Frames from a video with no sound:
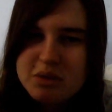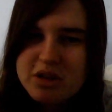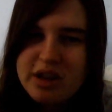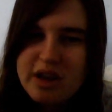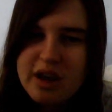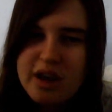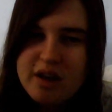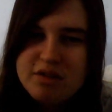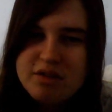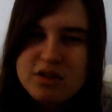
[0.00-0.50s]
but
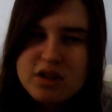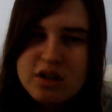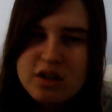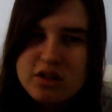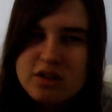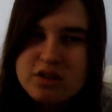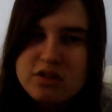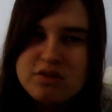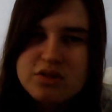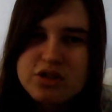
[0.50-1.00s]
they have
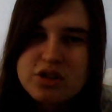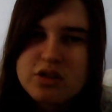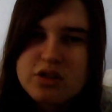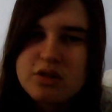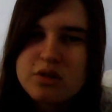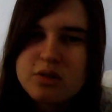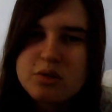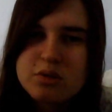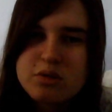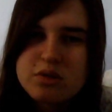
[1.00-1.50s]
tons of
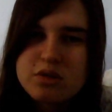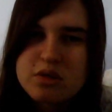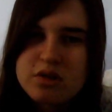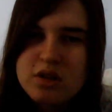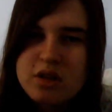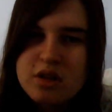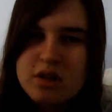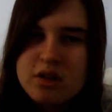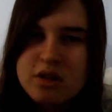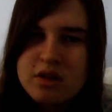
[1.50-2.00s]
shows.
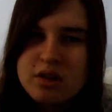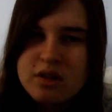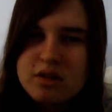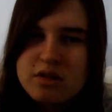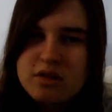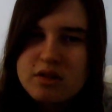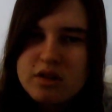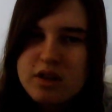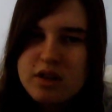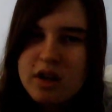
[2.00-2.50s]

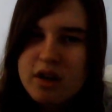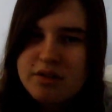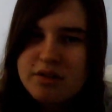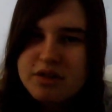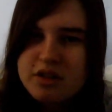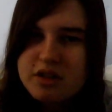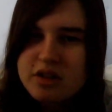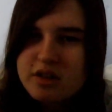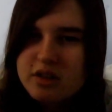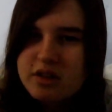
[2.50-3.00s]
Like they
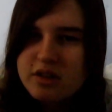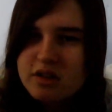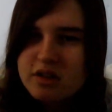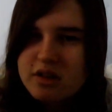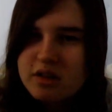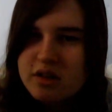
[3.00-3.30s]
have like